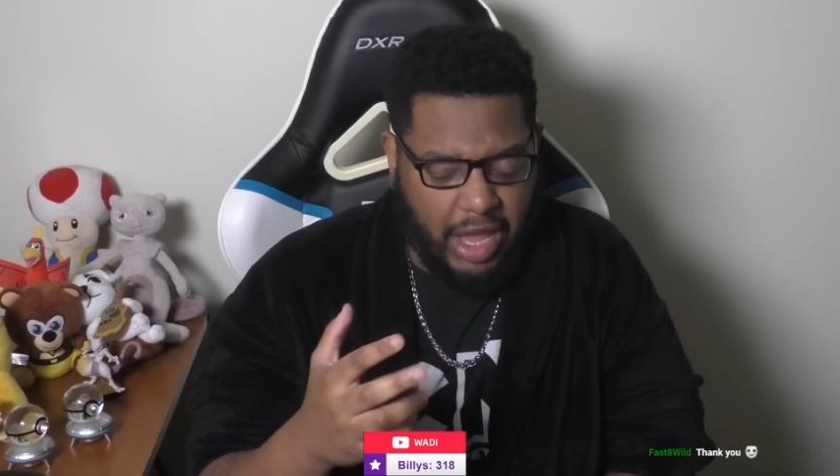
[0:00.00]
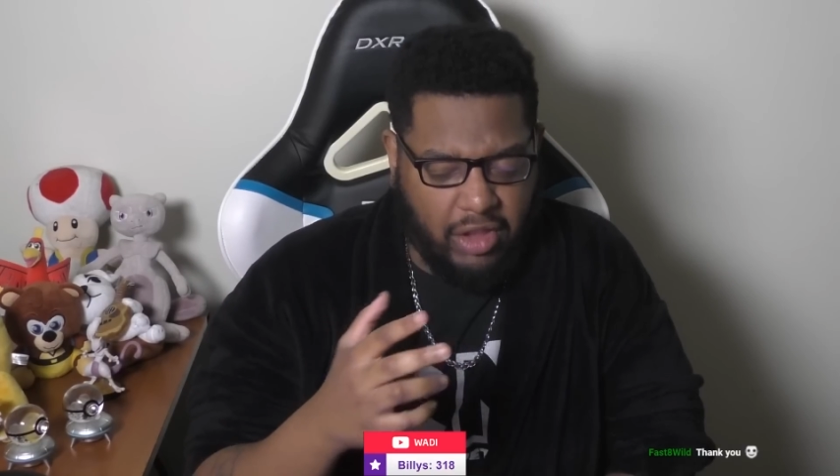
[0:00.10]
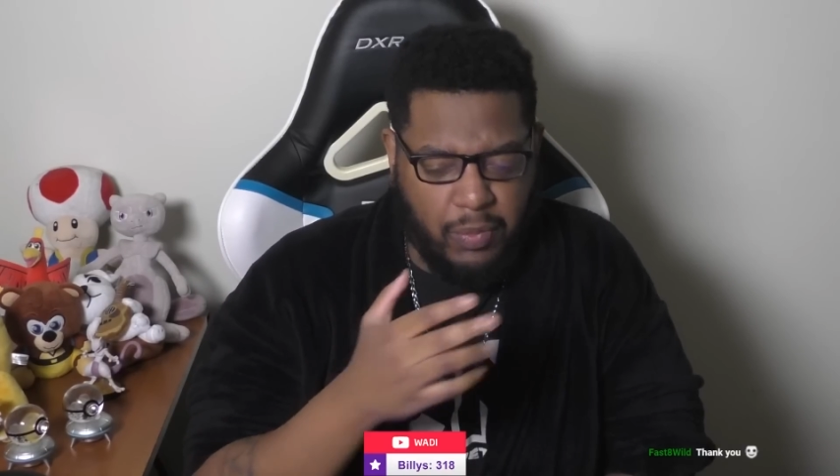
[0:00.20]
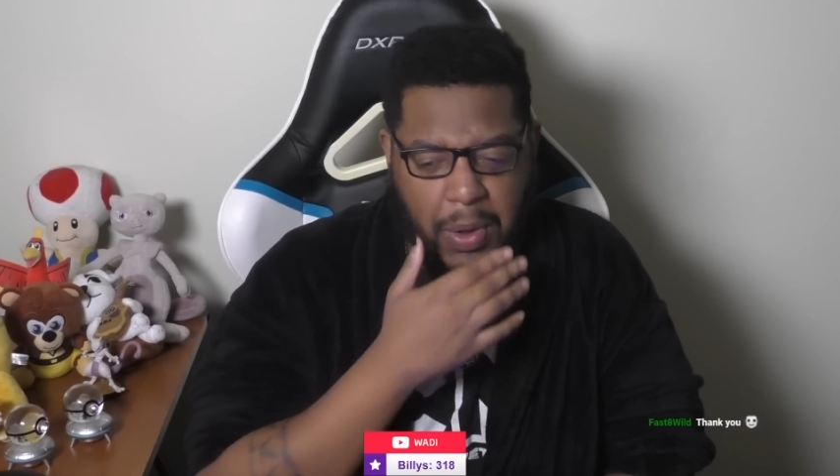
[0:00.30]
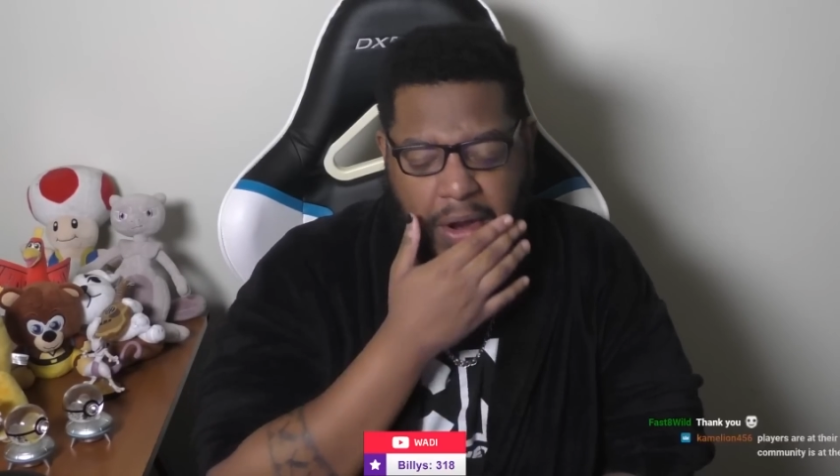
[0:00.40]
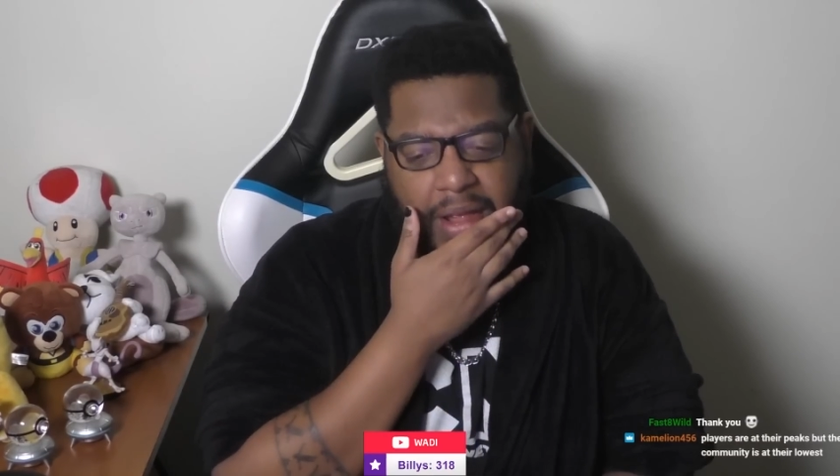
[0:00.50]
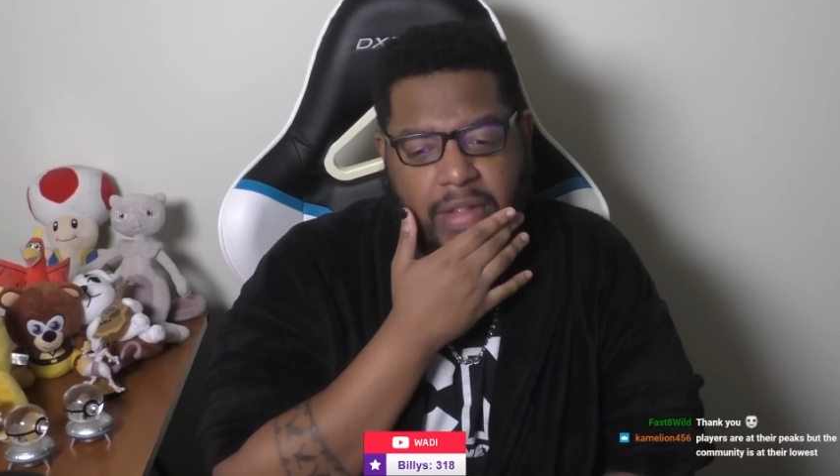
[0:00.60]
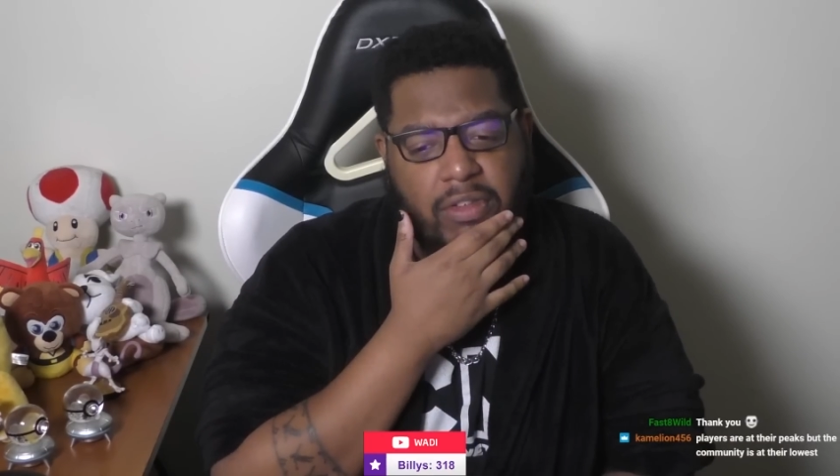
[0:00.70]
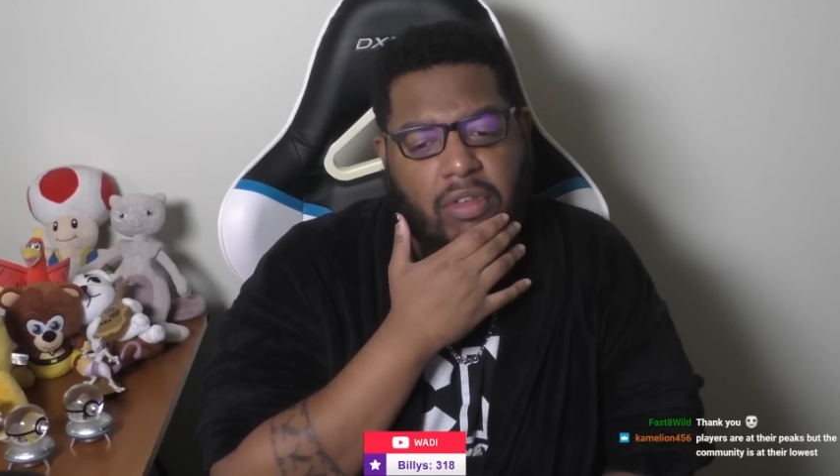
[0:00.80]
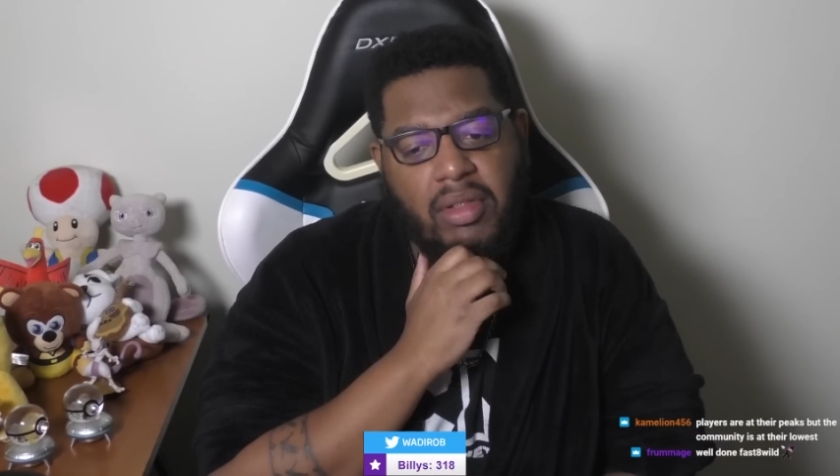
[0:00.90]

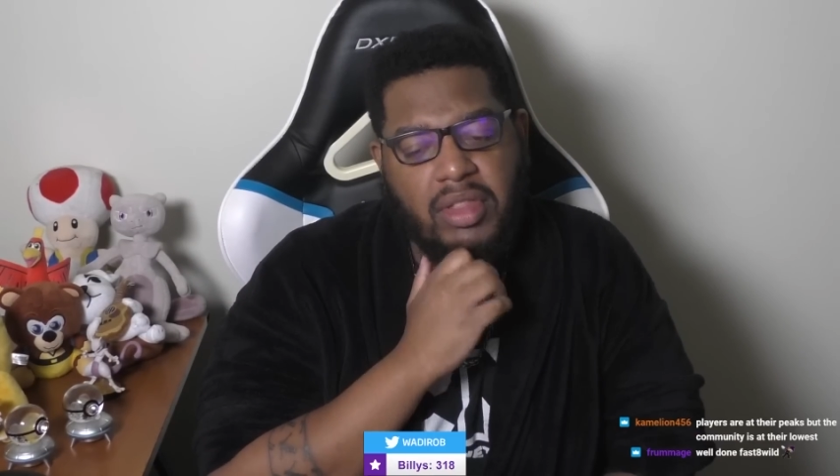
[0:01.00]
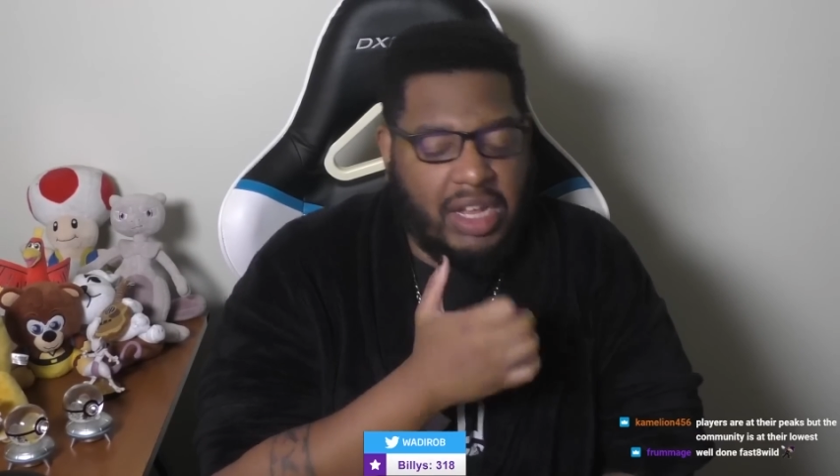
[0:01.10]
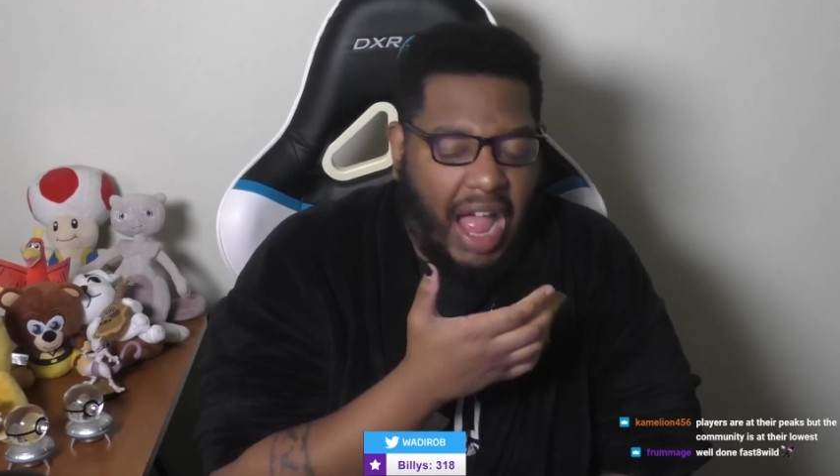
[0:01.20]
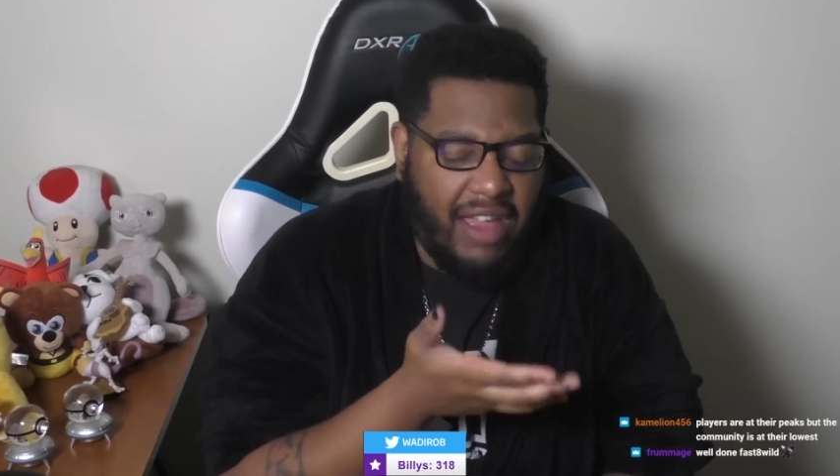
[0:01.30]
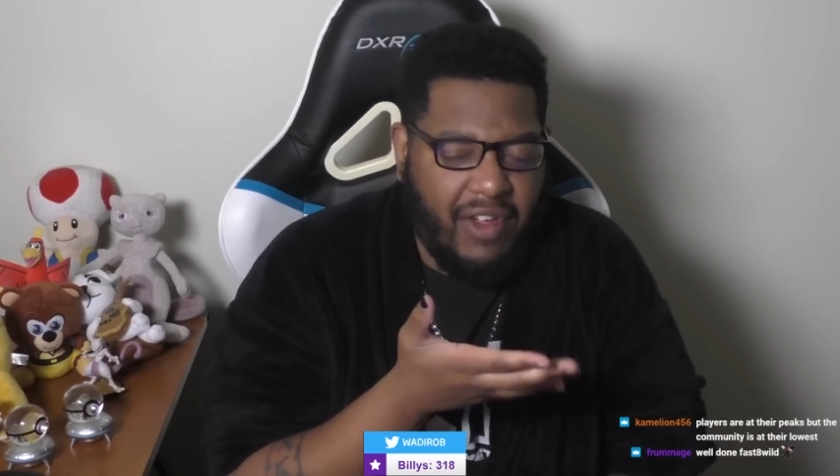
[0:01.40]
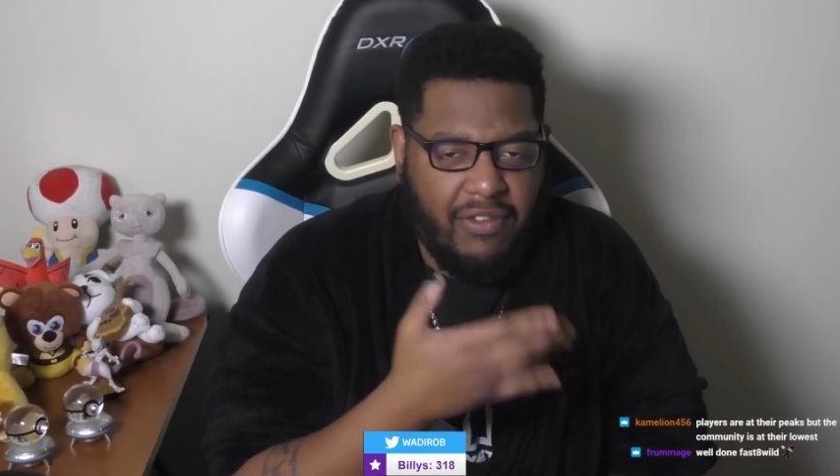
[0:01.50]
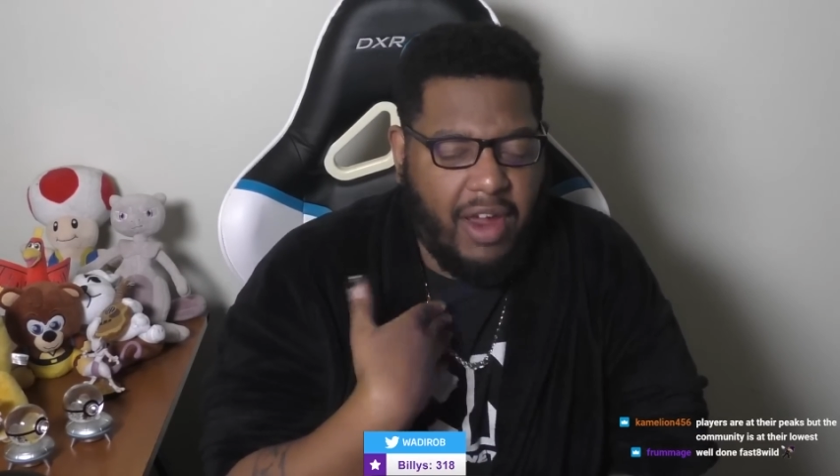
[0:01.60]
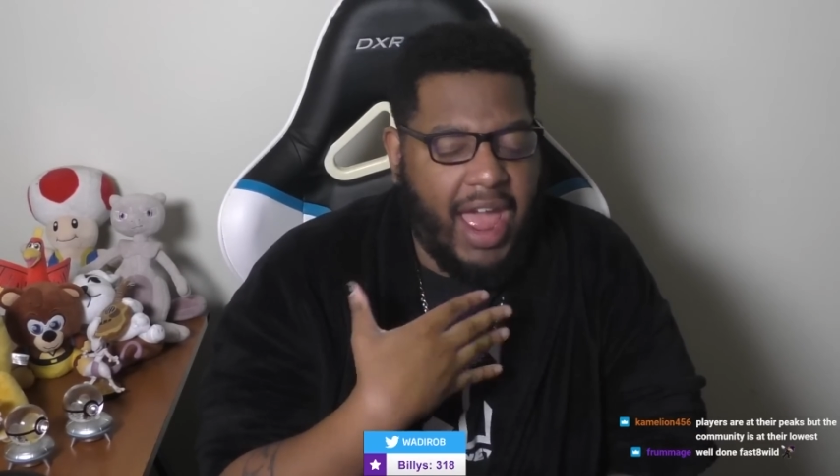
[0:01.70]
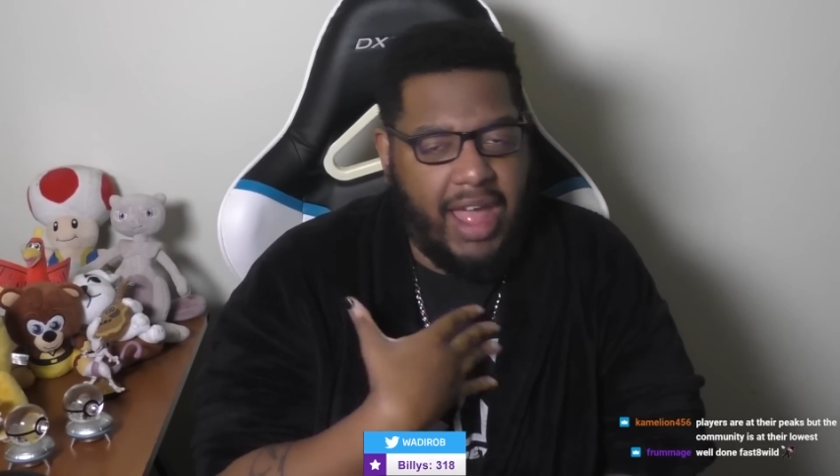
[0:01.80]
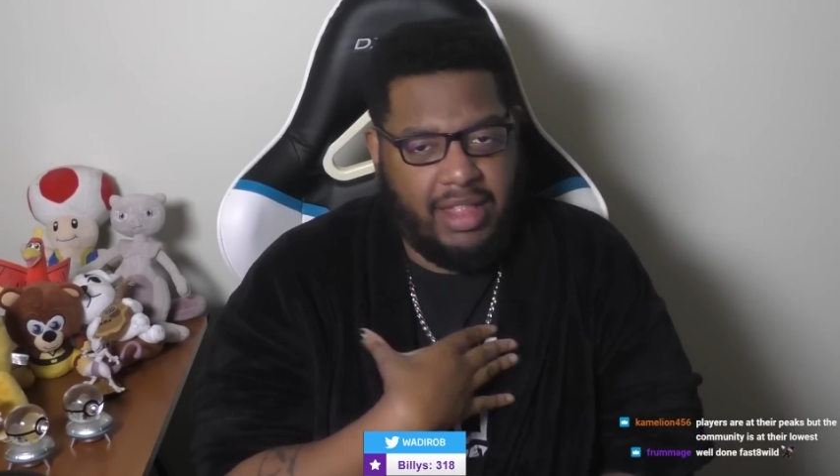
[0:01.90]
experience that I've ever
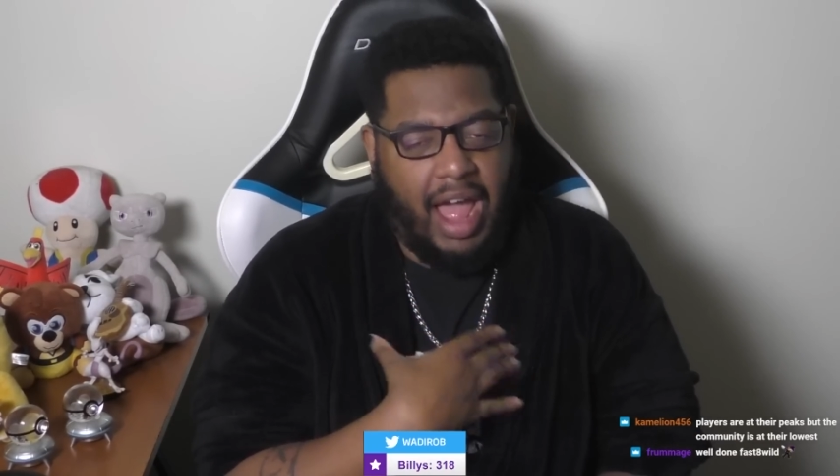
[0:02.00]
had.